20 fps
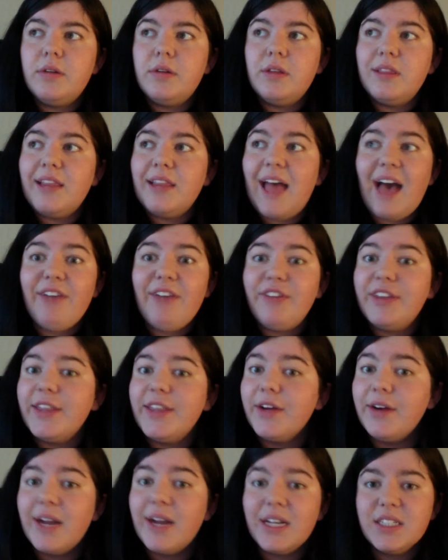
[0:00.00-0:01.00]
laughing
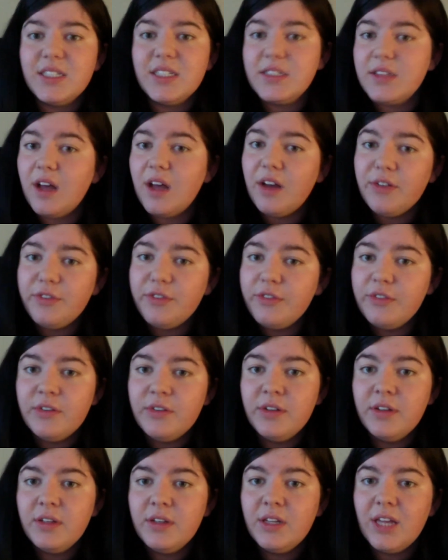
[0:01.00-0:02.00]
their asses off
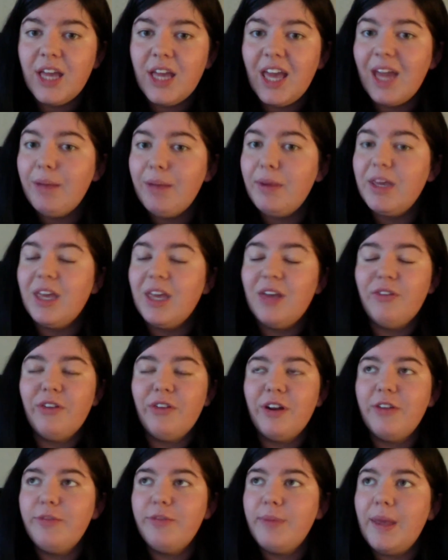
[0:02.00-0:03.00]
and making
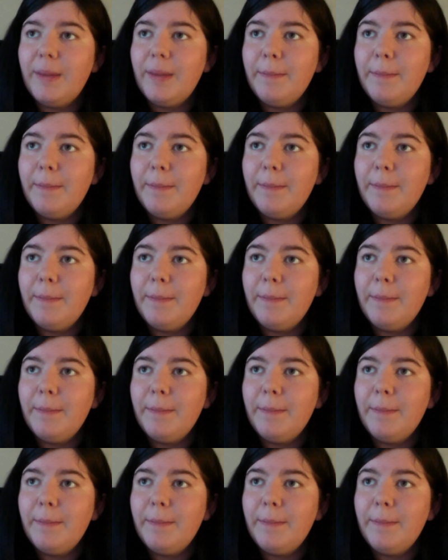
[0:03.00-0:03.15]
fun of me.